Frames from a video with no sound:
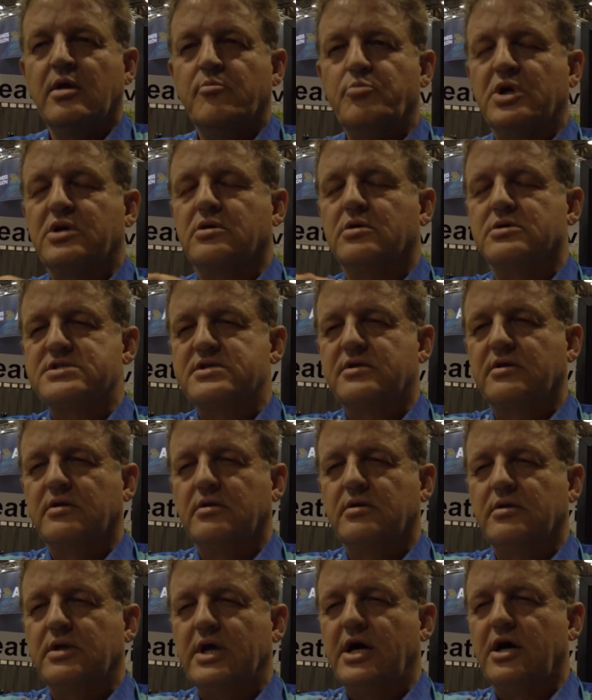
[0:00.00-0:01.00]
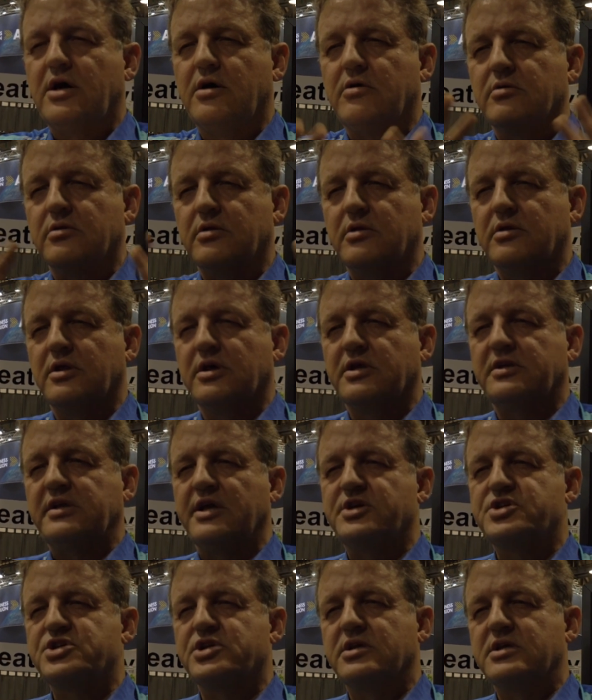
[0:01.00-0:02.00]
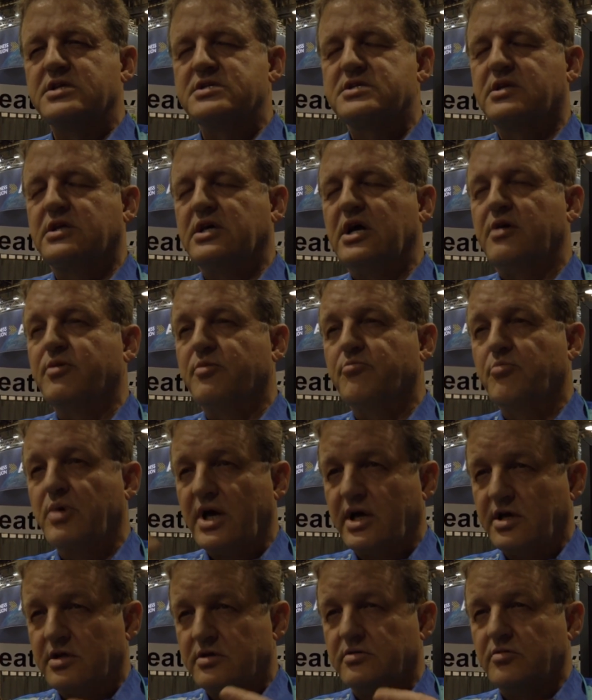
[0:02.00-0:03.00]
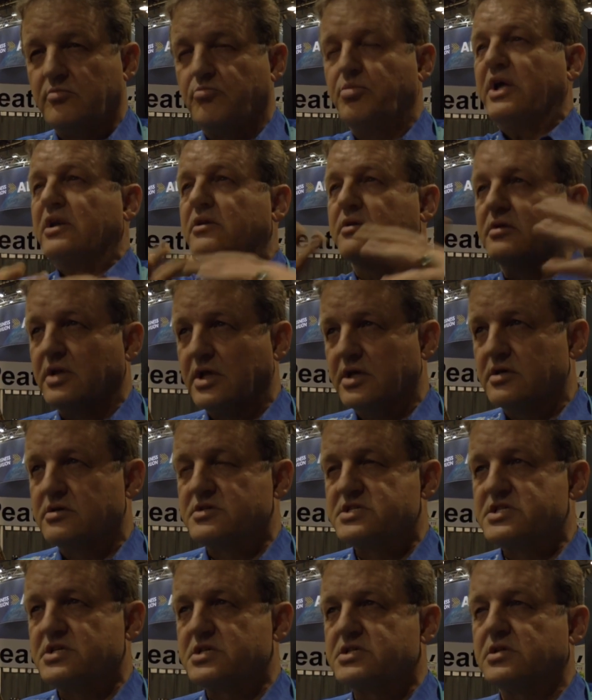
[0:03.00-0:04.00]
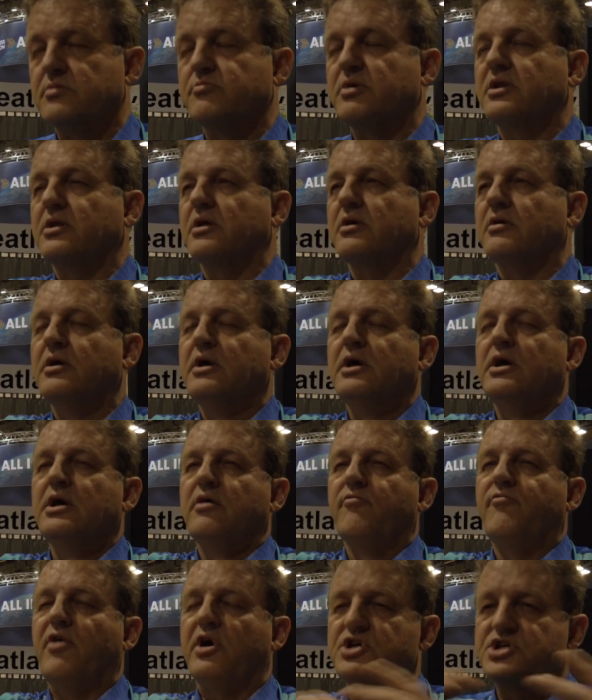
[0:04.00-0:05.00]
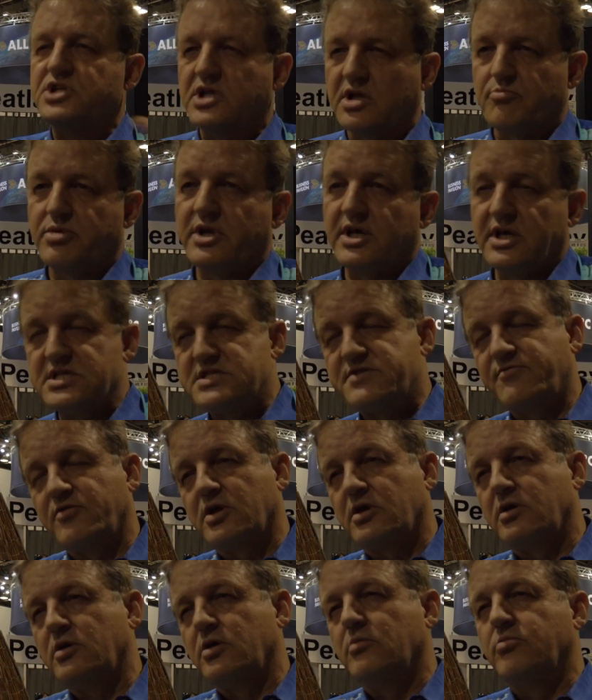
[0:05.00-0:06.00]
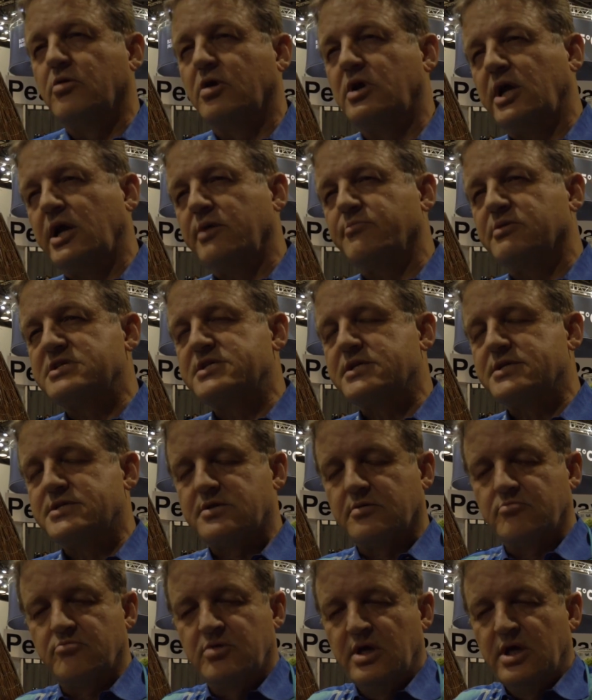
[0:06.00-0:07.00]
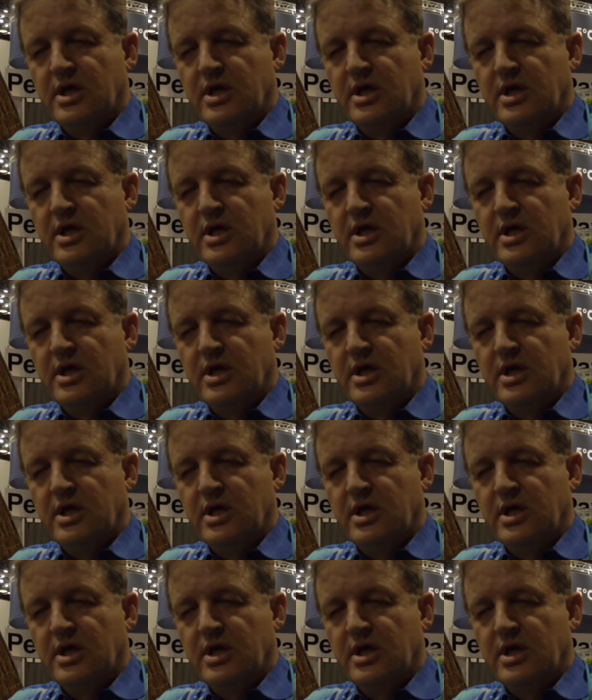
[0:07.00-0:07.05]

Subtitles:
because now the attention is coming back to peatland ecosystem and the function it plays for the global climate system,